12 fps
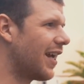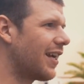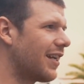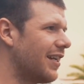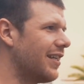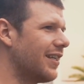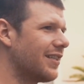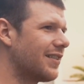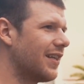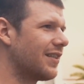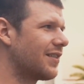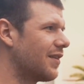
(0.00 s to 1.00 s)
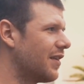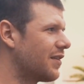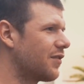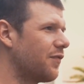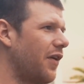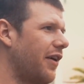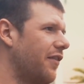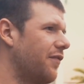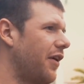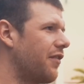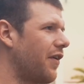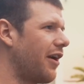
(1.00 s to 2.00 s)
Exactly, it's
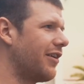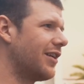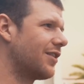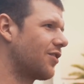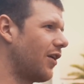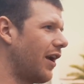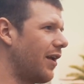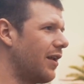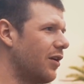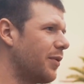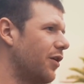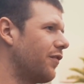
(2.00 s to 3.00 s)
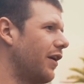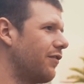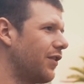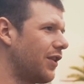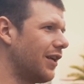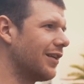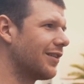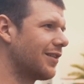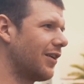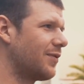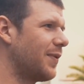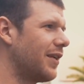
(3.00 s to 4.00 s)
very varied. It's got a little bit of everything.
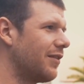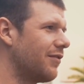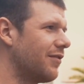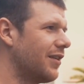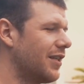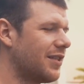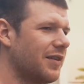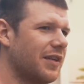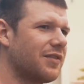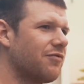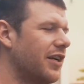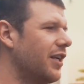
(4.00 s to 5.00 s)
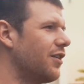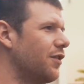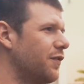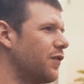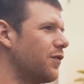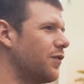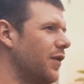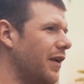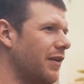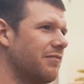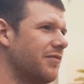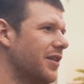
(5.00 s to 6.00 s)
So it's a really useful
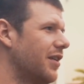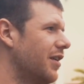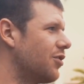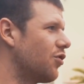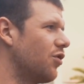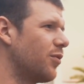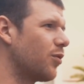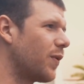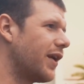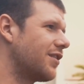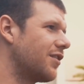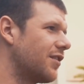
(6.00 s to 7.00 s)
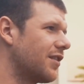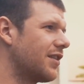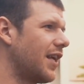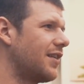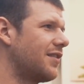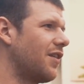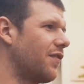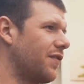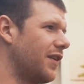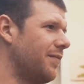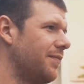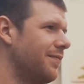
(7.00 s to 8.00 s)
and enjoyable place to test
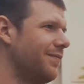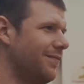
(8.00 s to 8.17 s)
stuff in.